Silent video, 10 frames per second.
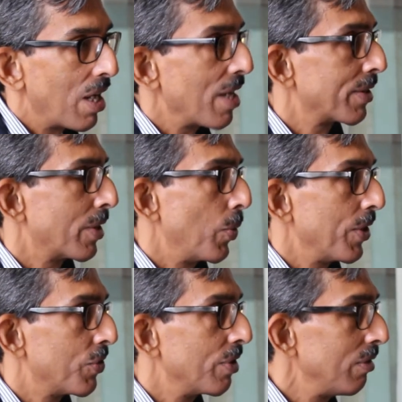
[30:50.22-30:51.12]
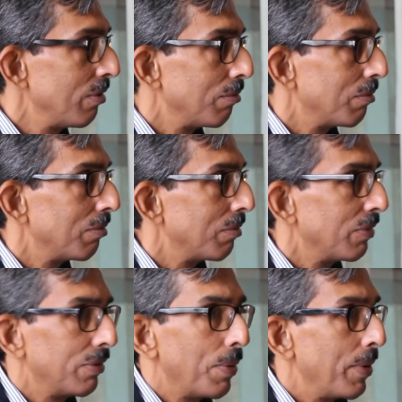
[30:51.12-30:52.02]
asked question,
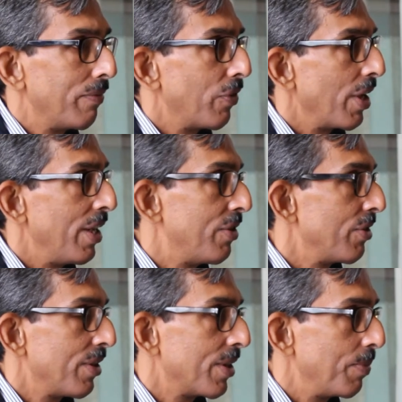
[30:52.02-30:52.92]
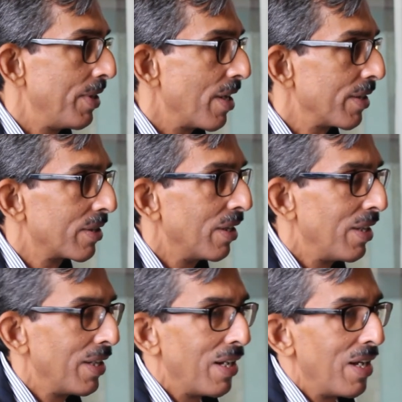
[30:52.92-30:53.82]
I mean, for ages it has been asked,
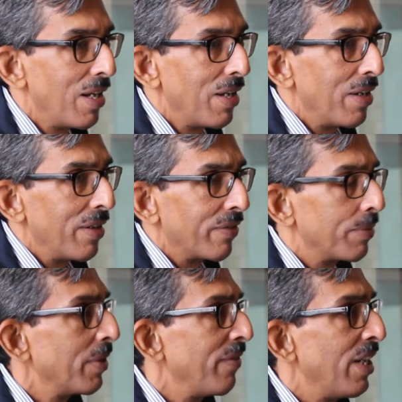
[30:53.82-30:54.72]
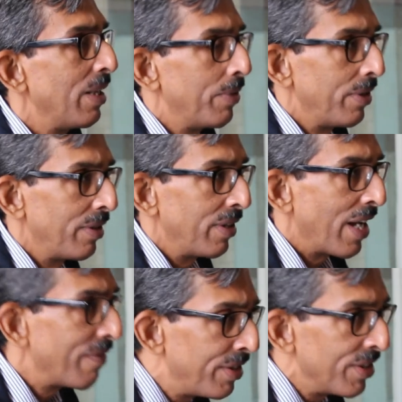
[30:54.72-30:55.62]
from the available
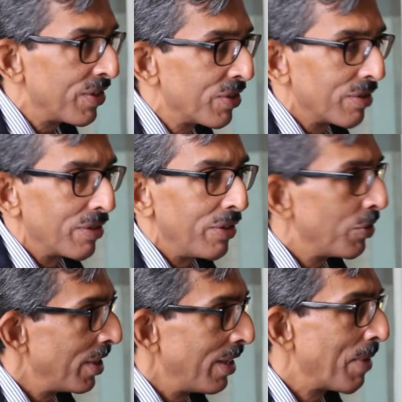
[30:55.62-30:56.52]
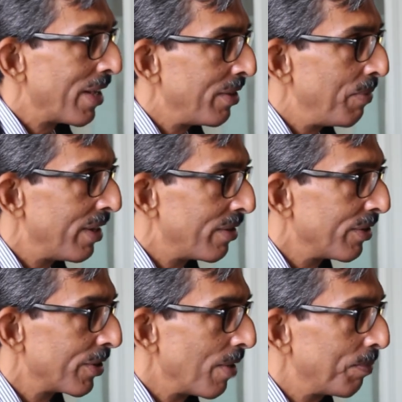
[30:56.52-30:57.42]
evidence, you think Mallory made it to
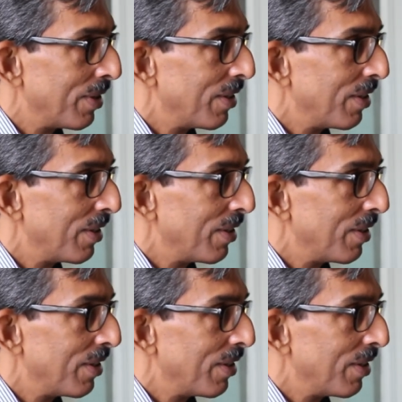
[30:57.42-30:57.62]
the top?